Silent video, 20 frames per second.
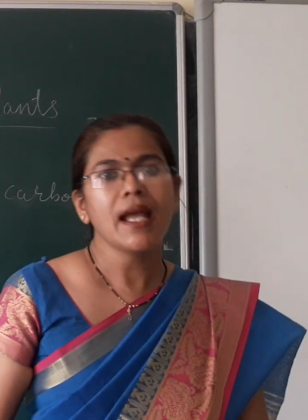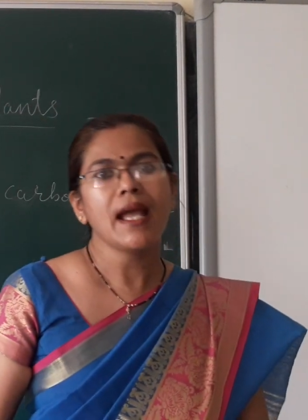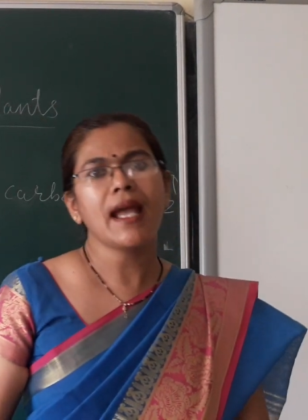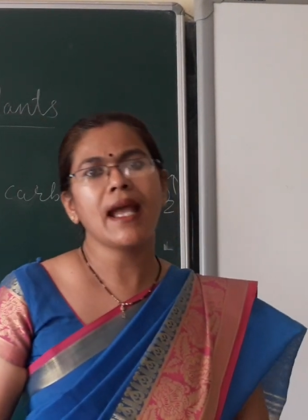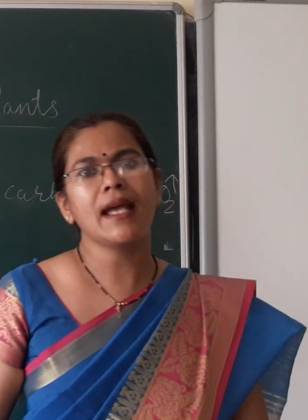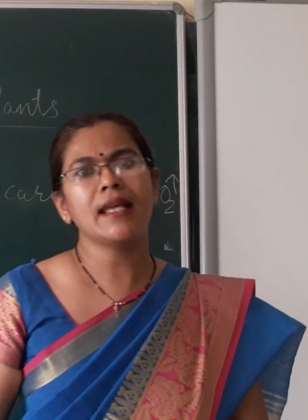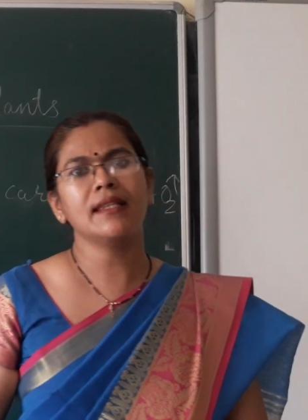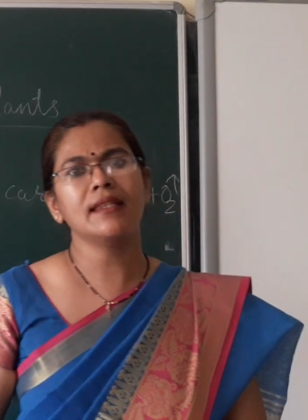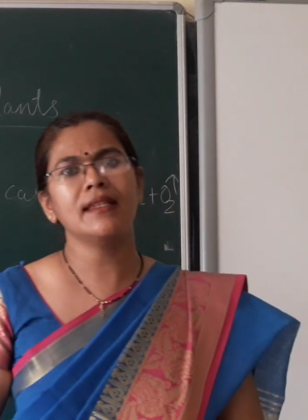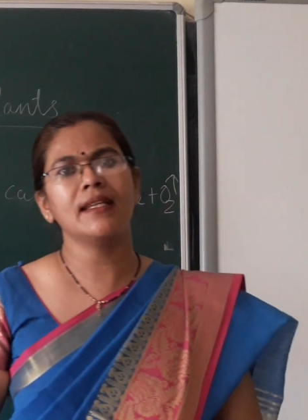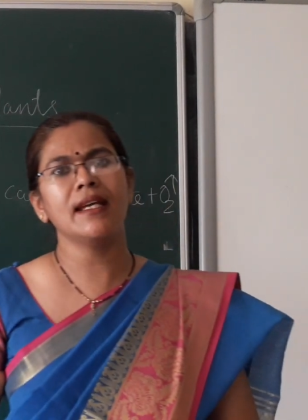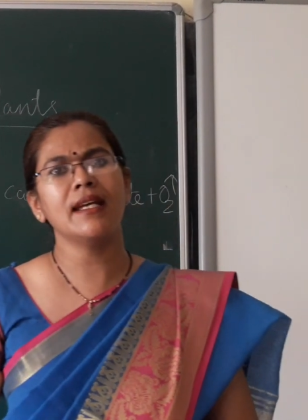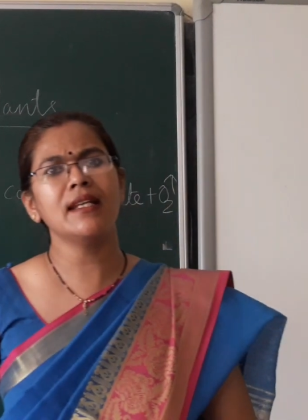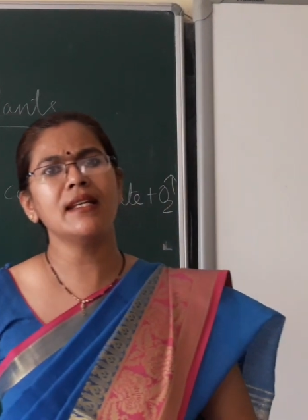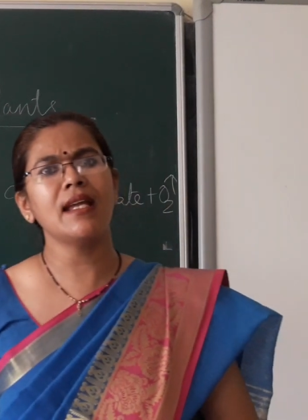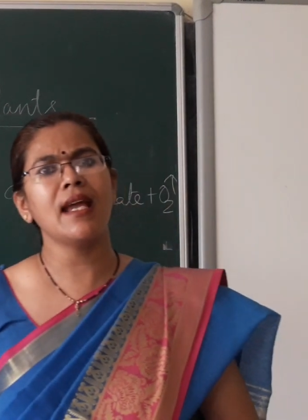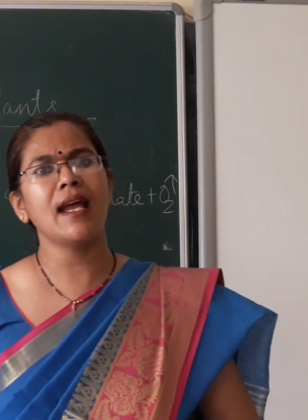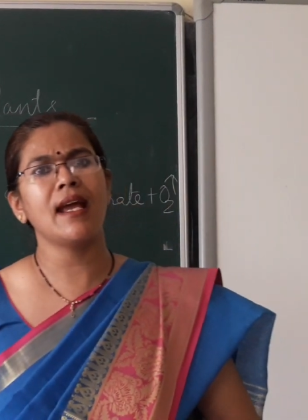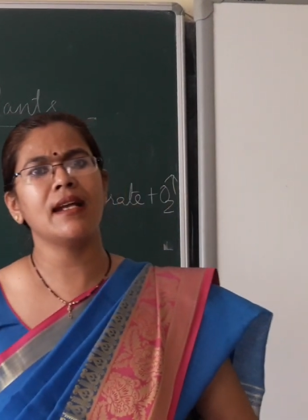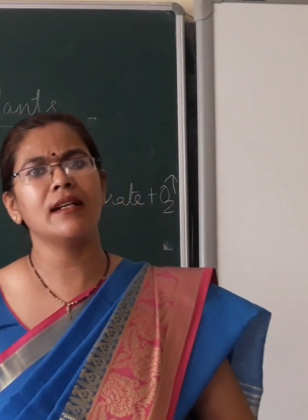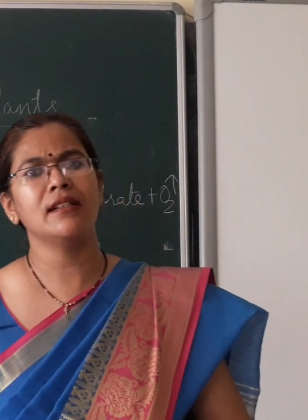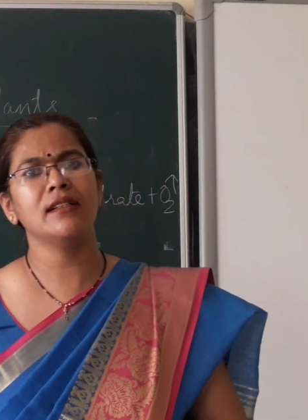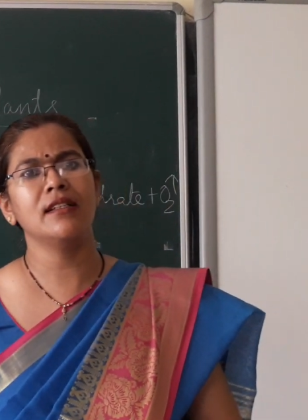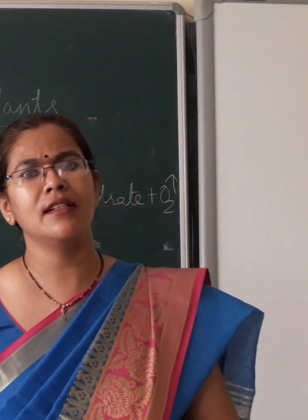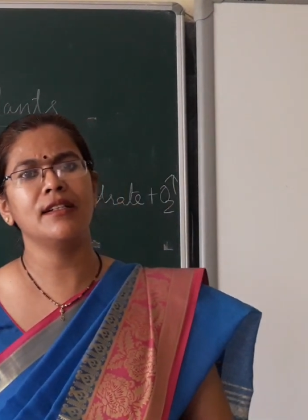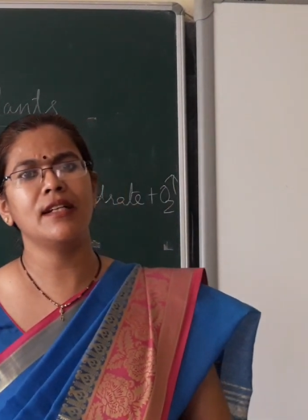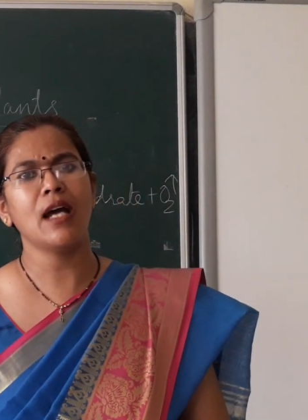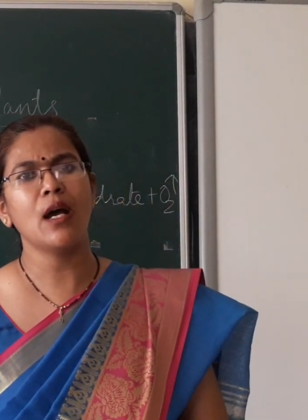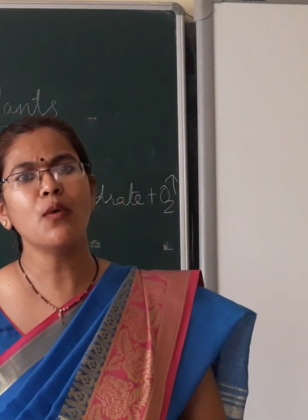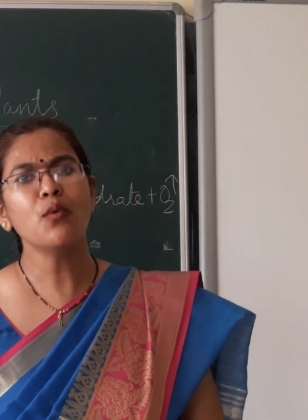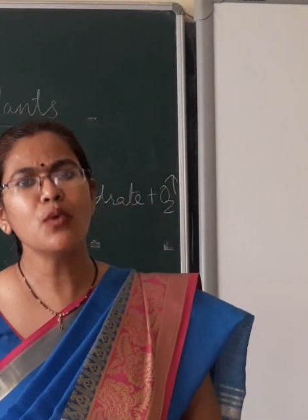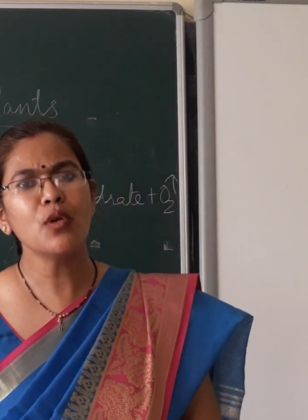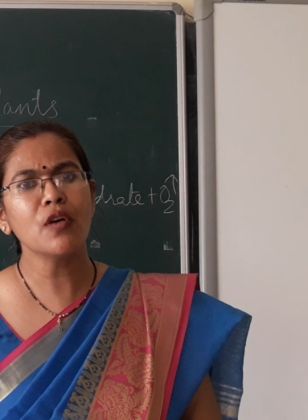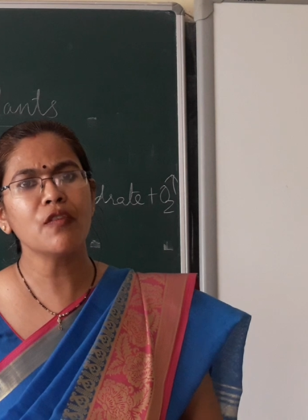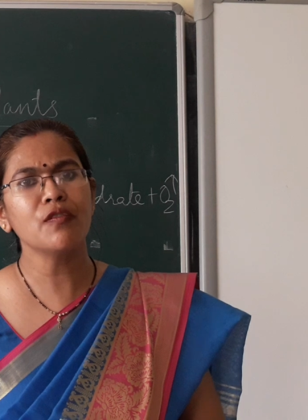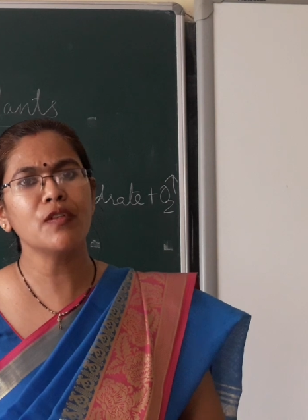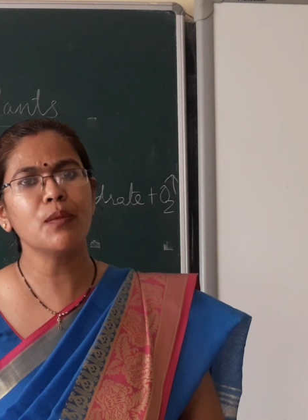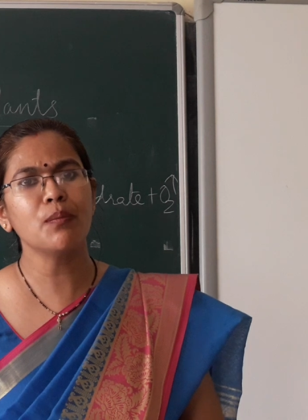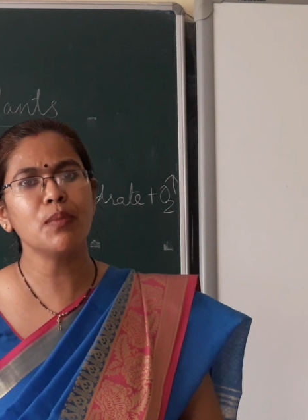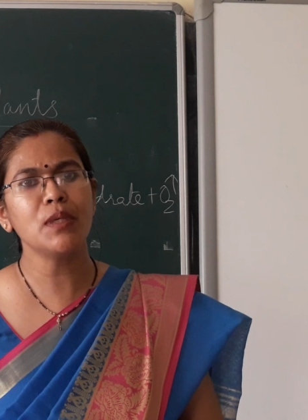and then at the down
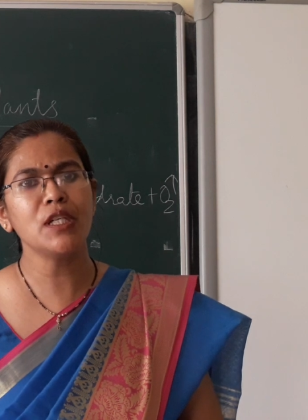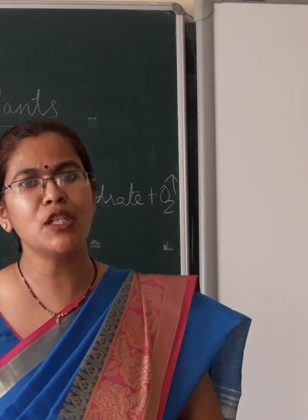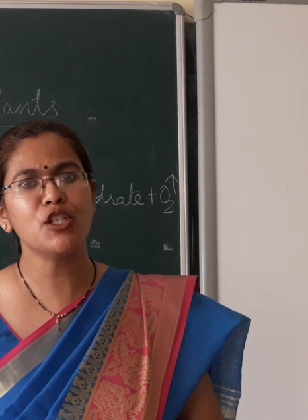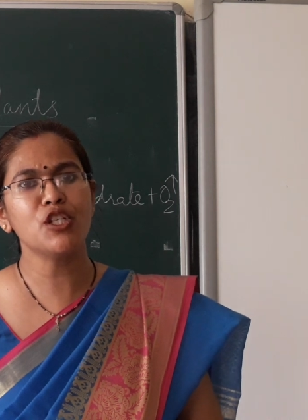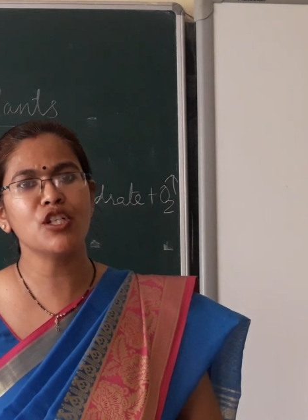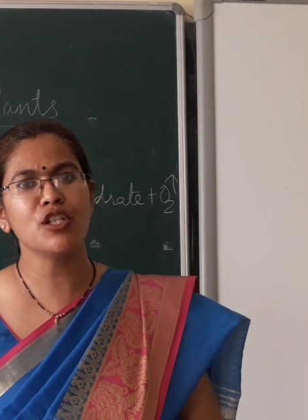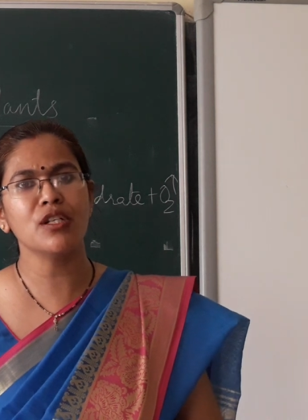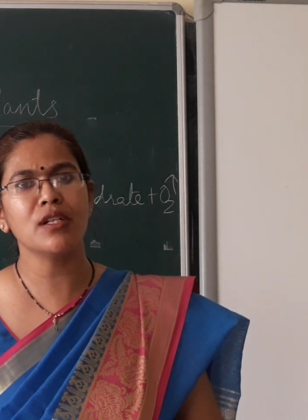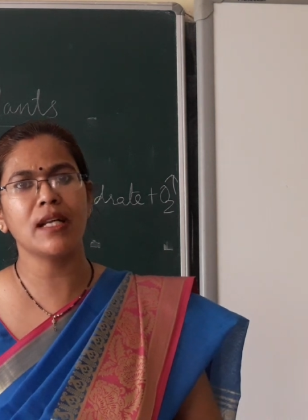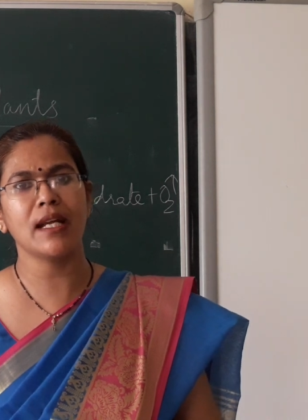of the pitcher,